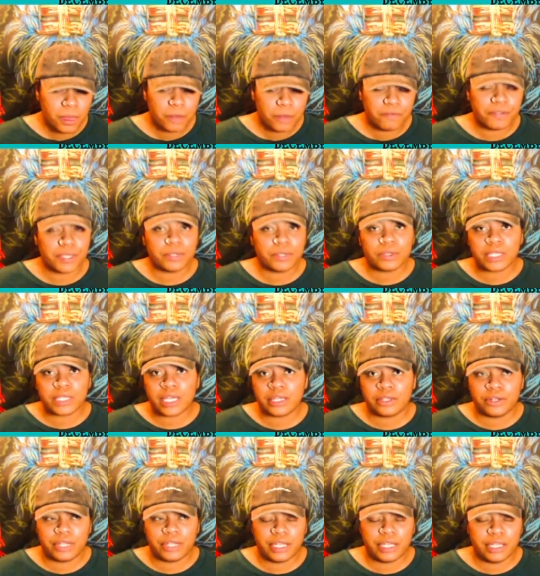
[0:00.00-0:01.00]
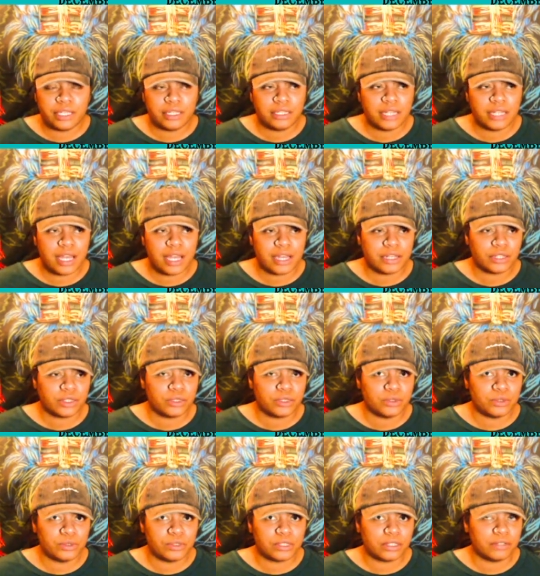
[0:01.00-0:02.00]
field that you're in that
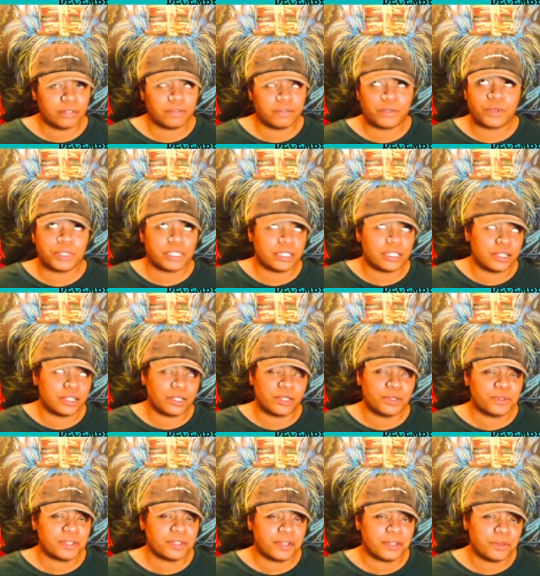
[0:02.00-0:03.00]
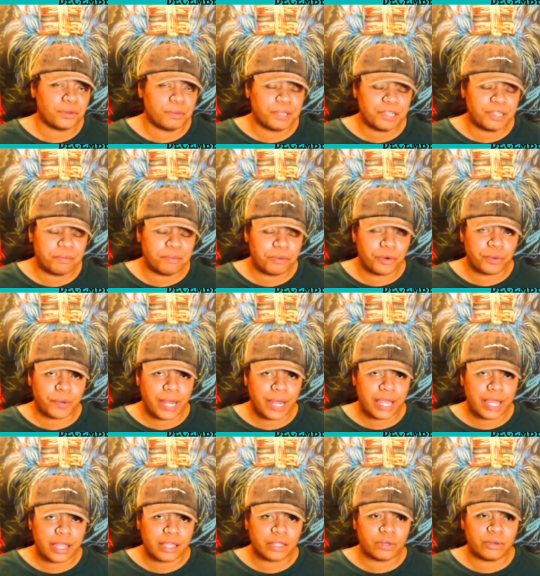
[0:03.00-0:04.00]
includes, of course, it includes other people, right?